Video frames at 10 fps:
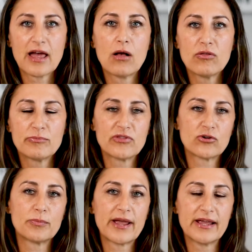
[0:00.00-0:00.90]
tell them
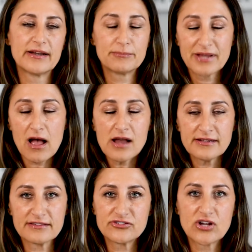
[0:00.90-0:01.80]
that their pain, be
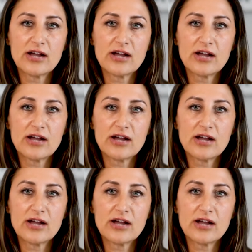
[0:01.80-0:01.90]
honest.